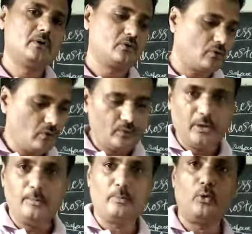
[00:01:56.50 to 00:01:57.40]
So
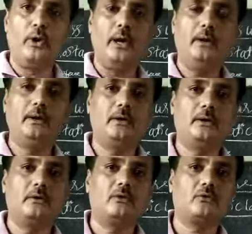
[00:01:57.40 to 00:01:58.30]
we will prove it.
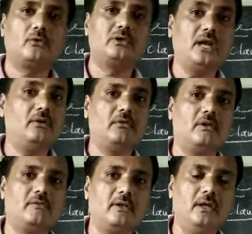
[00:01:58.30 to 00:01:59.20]
So then we will
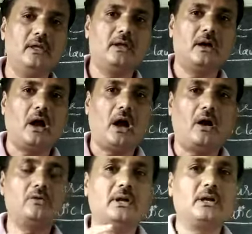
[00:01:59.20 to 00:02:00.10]
see
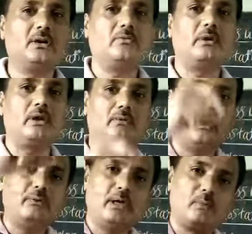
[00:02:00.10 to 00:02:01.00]
how that
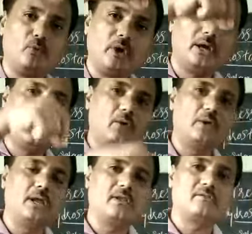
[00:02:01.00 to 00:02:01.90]
when we are moving
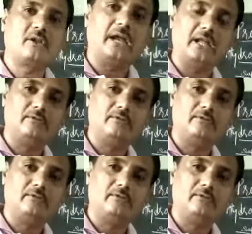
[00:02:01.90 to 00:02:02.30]
down in a static